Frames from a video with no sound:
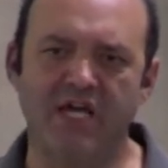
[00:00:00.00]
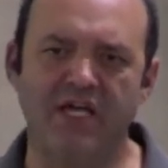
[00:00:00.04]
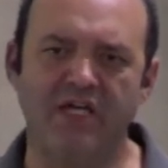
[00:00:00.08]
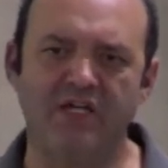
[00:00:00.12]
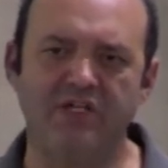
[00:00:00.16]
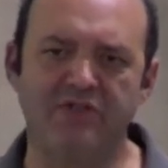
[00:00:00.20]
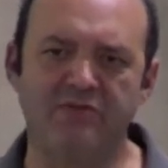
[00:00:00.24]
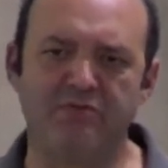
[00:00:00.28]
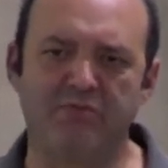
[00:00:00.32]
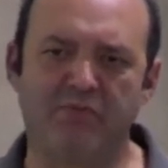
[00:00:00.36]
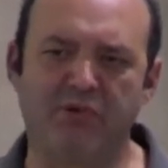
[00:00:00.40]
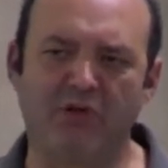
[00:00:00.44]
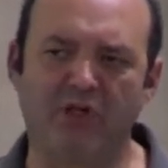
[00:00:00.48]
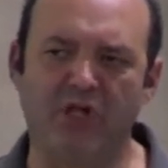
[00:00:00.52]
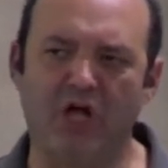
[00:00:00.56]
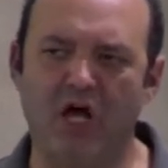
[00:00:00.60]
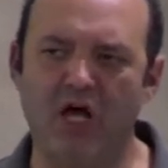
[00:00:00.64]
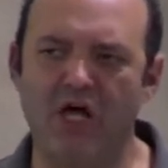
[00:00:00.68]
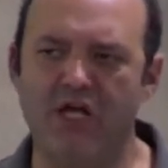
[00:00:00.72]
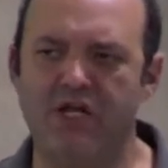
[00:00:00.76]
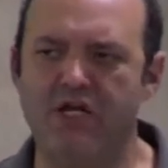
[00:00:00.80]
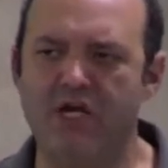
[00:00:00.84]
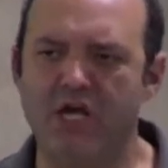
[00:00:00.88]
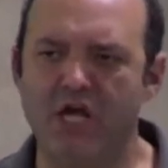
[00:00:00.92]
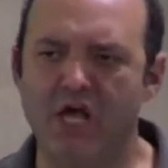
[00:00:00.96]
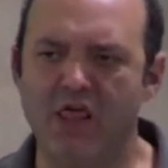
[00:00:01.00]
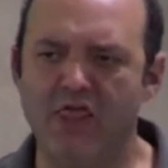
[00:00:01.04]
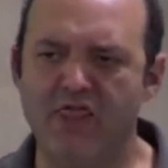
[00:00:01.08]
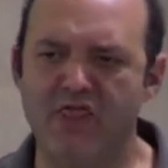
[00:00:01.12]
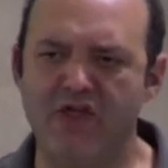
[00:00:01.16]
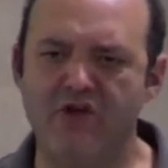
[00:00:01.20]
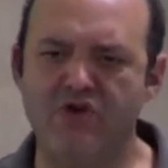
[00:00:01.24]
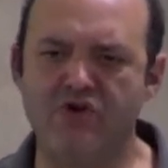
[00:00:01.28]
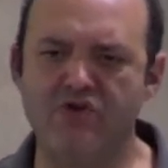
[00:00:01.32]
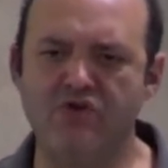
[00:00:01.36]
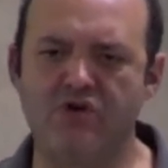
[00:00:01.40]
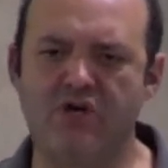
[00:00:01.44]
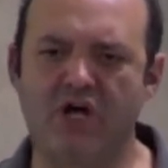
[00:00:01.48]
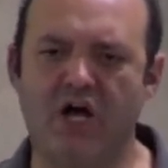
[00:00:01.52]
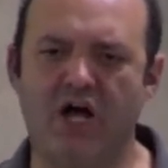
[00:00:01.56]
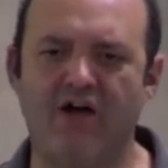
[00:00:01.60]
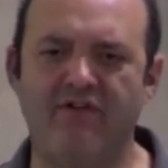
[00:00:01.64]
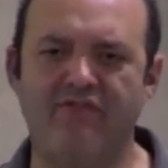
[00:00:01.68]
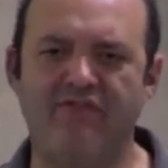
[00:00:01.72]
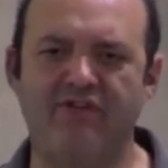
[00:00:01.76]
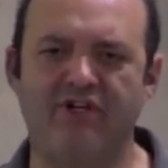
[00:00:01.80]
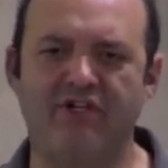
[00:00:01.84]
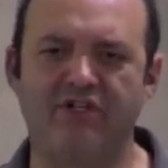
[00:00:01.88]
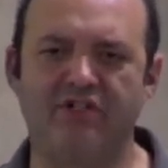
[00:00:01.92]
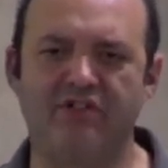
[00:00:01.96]
his blood, the new
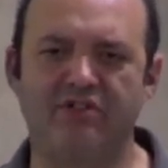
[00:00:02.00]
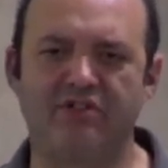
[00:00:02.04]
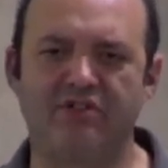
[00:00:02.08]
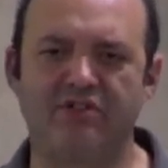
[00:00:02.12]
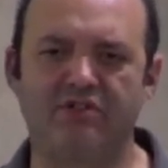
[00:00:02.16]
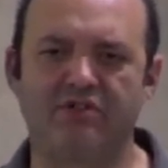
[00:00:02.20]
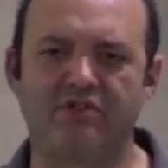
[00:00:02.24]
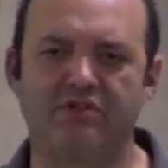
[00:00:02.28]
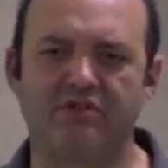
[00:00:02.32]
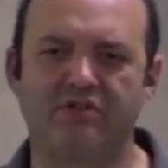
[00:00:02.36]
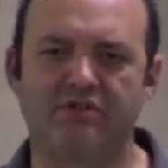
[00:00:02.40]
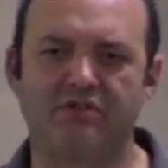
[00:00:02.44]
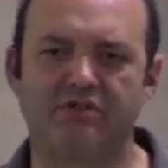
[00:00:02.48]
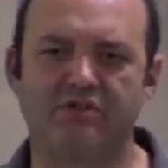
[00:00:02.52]
covenant.